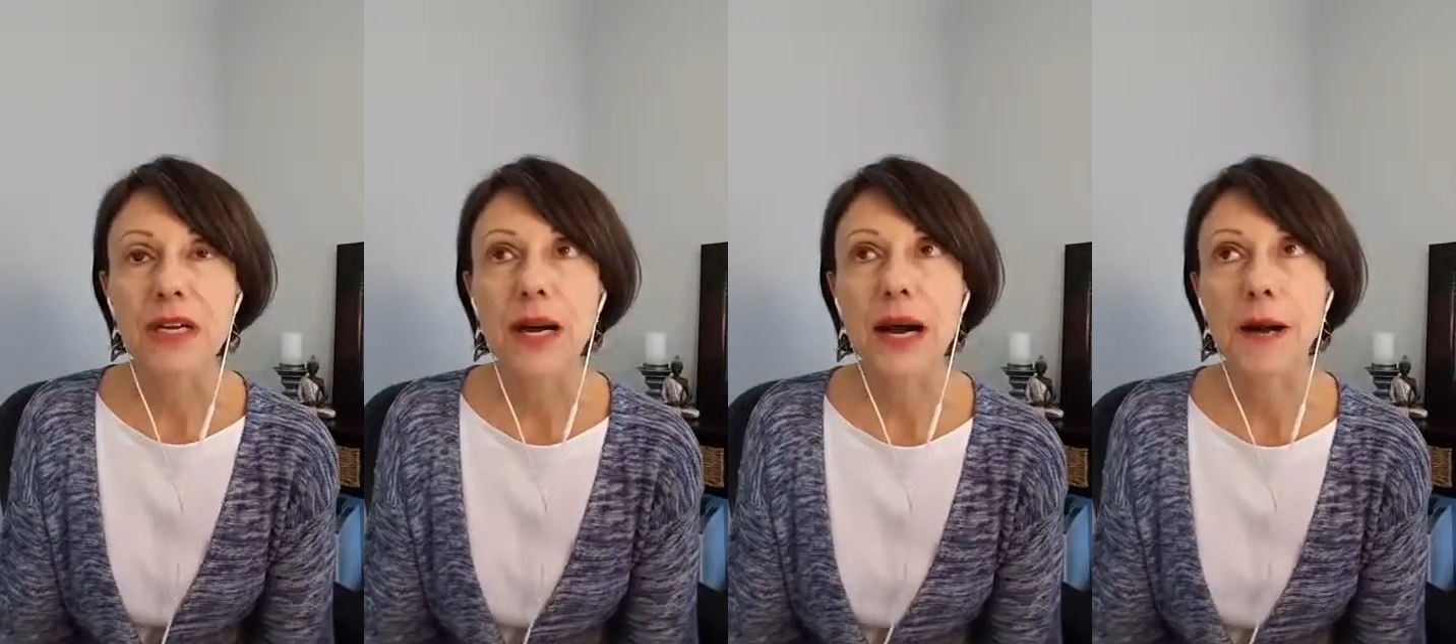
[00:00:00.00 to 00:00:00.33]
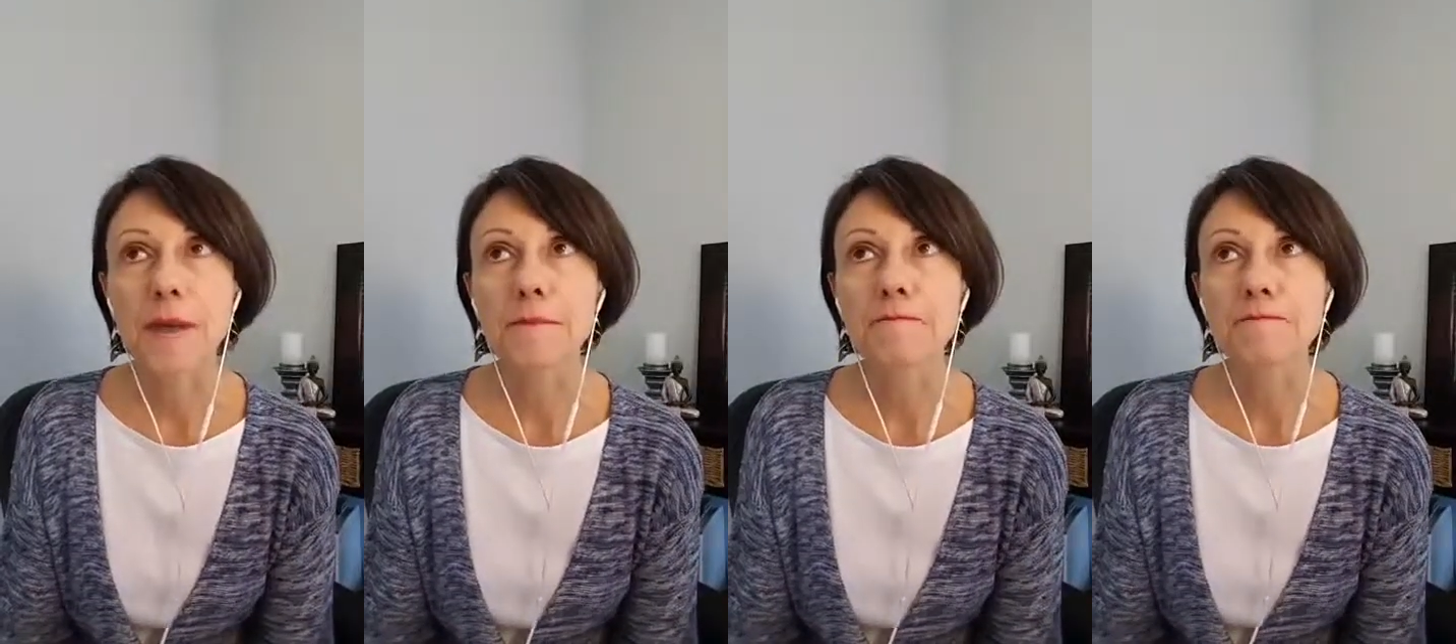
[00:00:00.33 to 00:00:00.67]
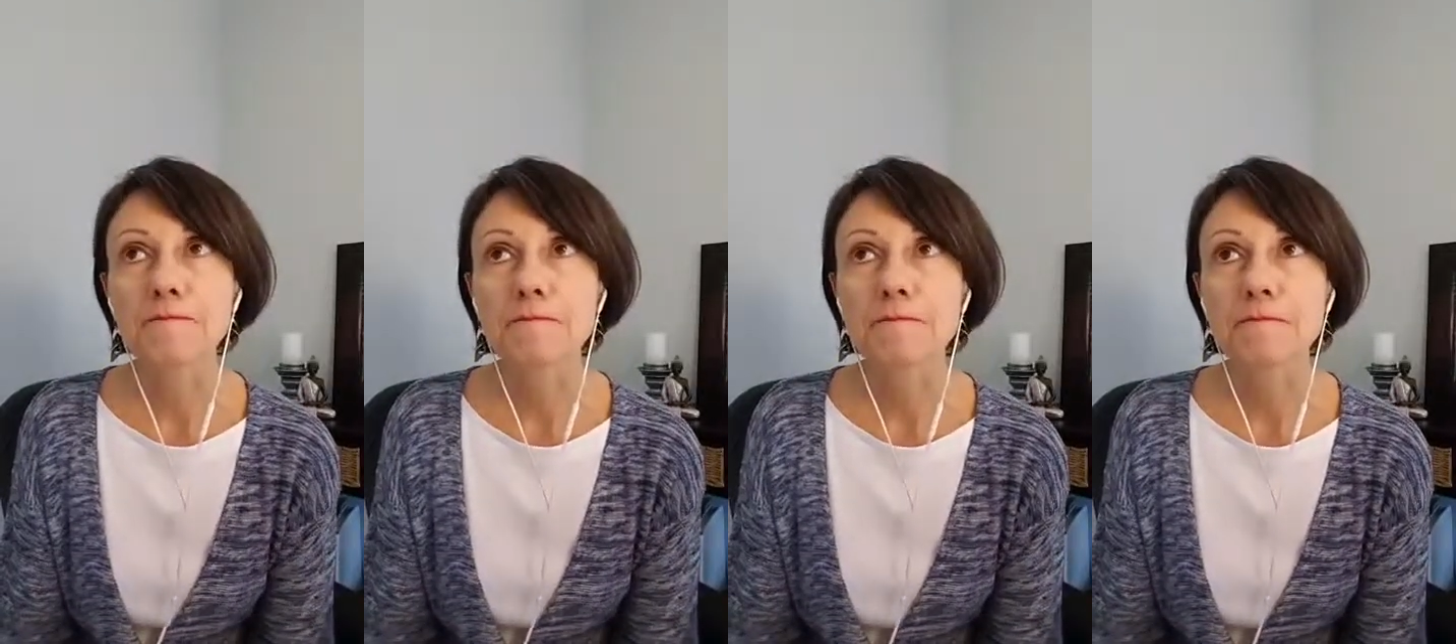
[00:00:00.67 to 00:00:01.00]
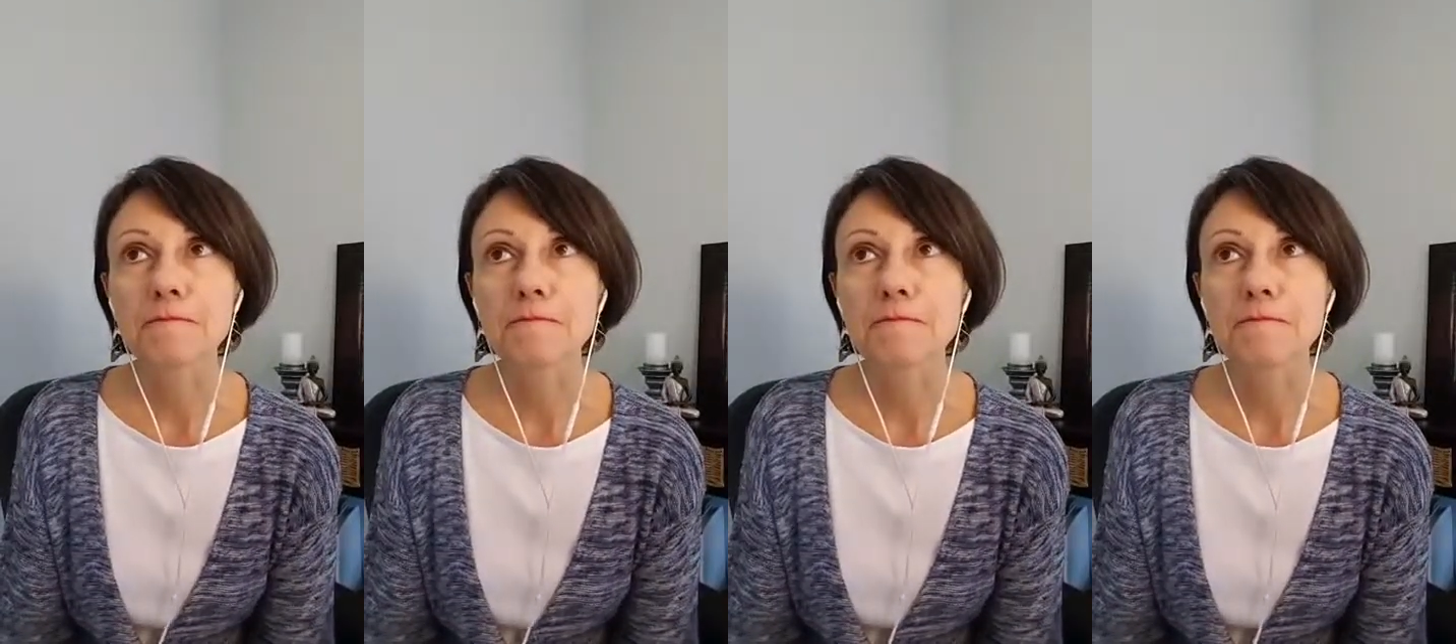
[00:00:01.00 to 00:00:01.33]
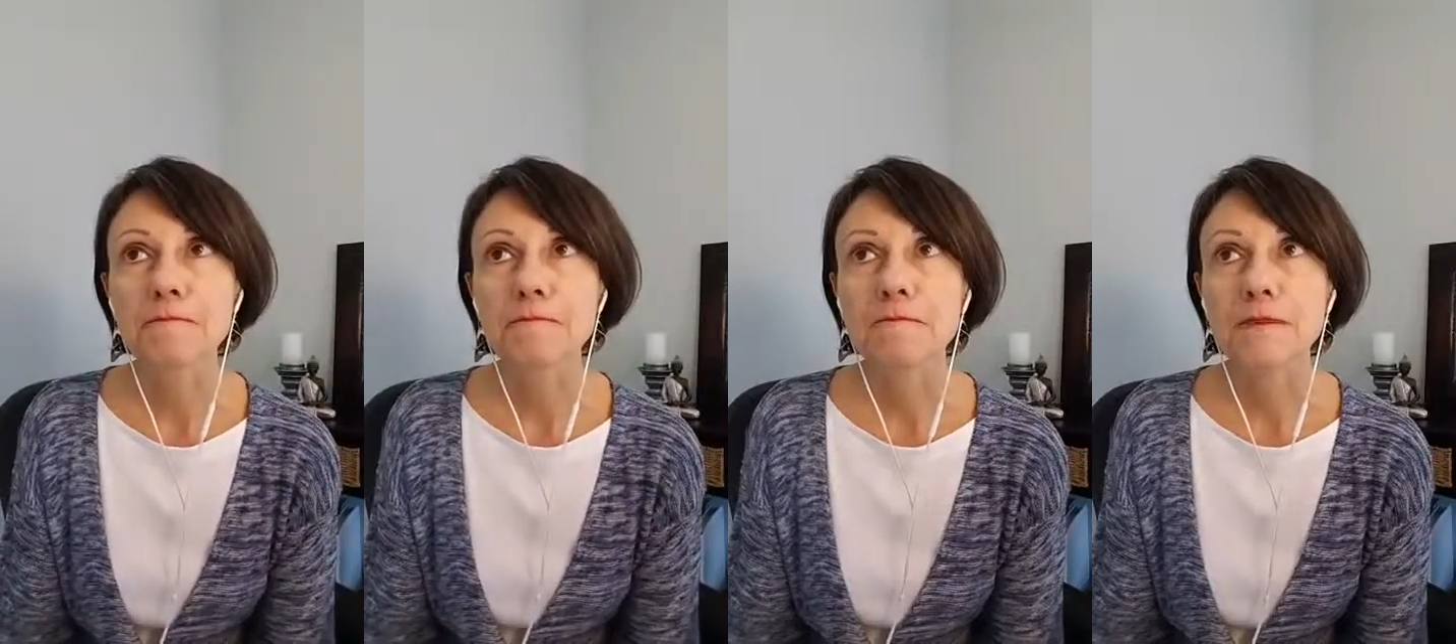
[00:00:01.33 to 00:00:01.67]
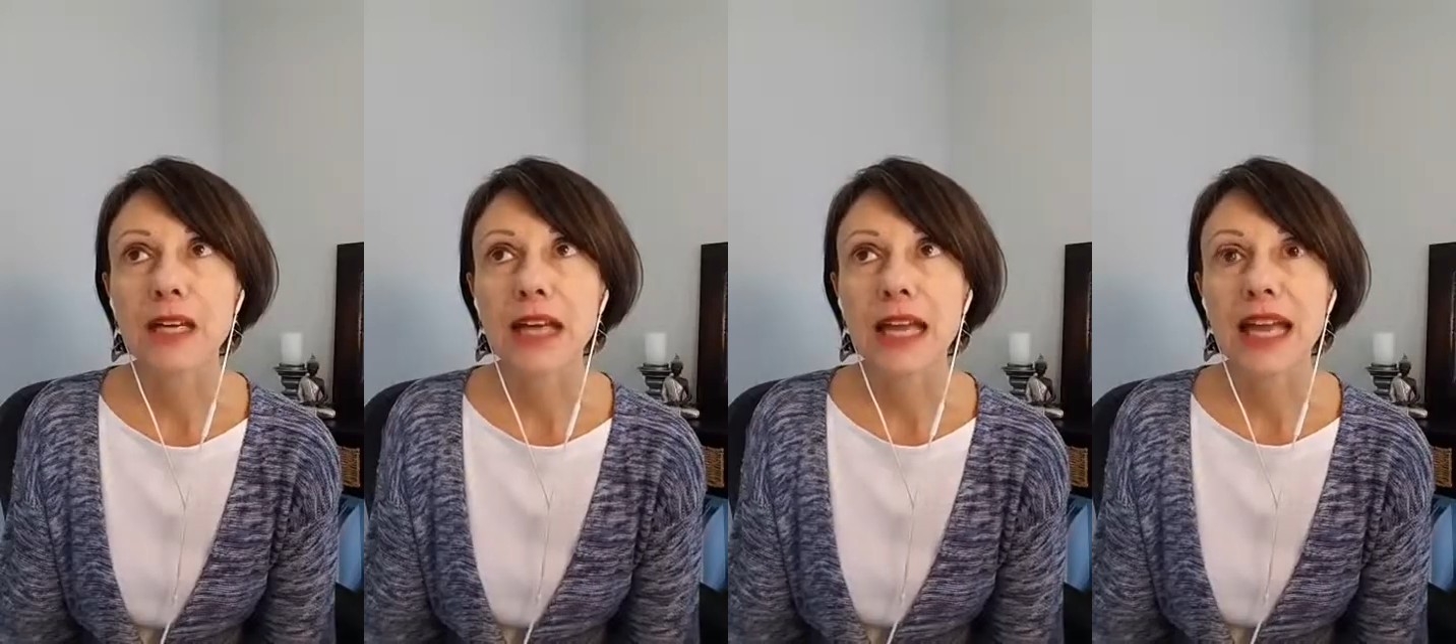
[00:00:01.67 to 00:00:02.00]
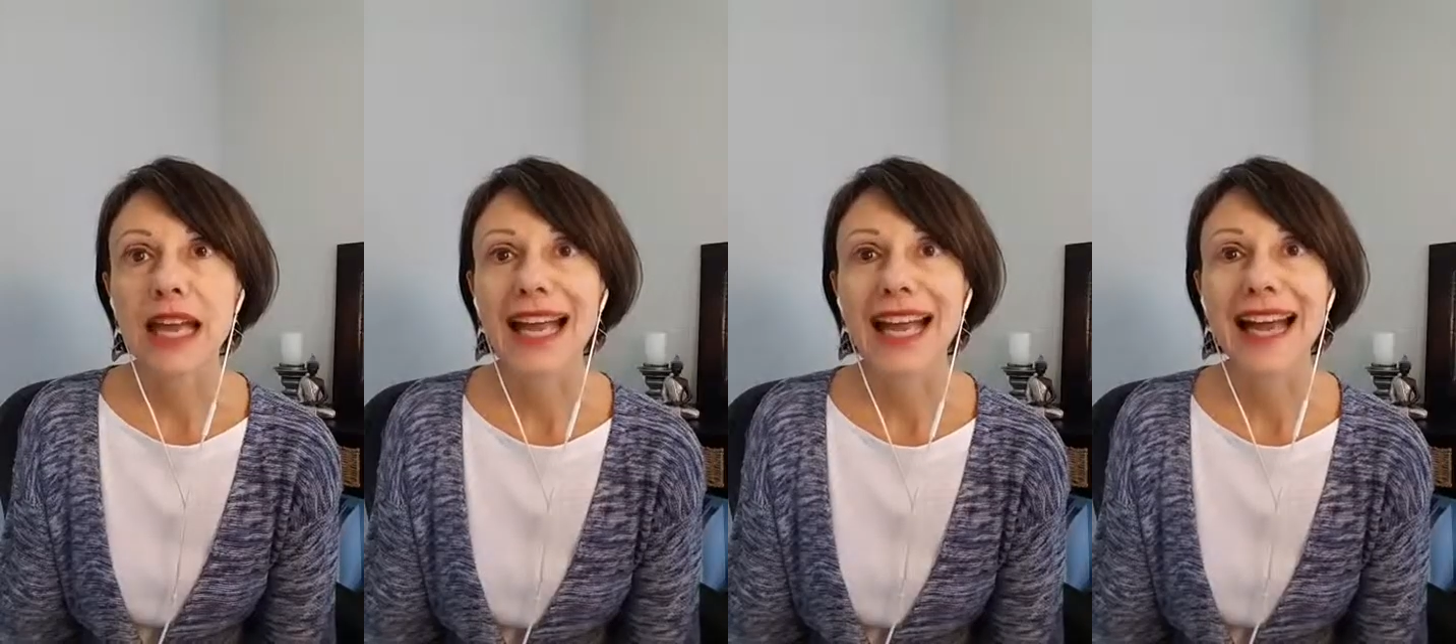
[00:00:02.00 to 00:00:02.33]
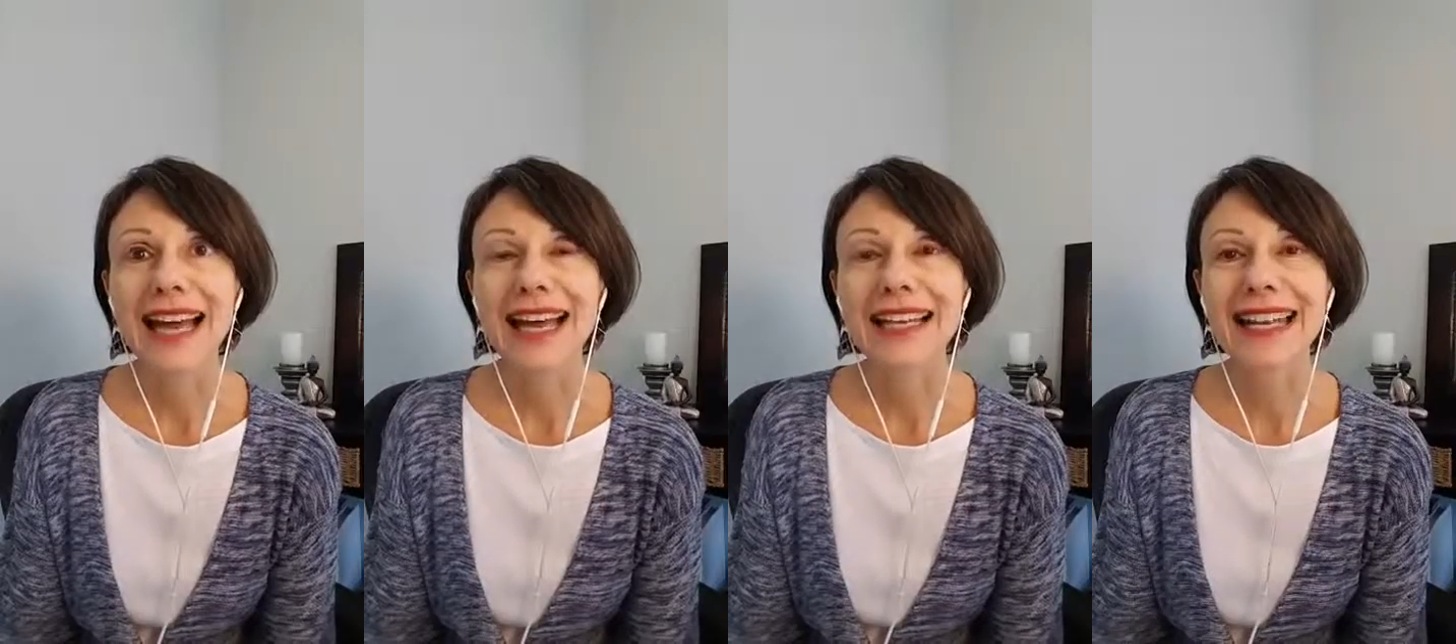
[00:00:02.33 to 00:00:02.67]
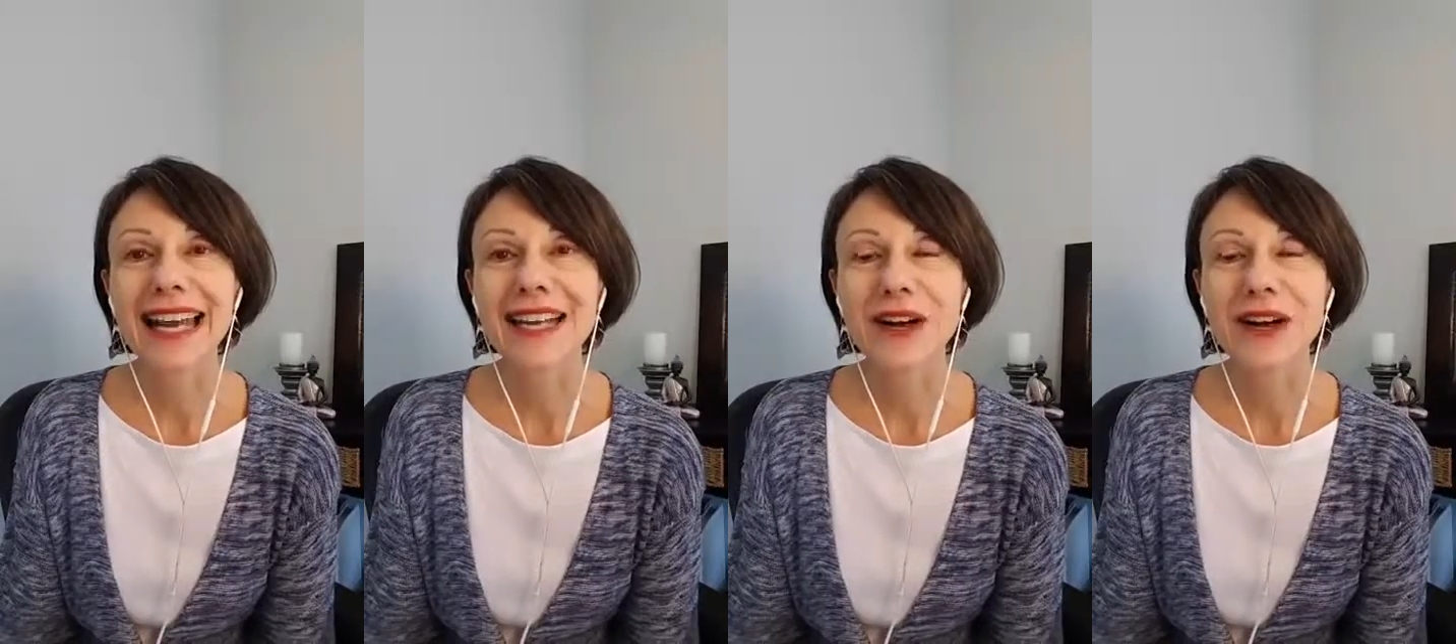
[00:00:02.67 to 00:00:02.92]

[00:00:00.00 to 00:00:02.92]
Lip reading: And I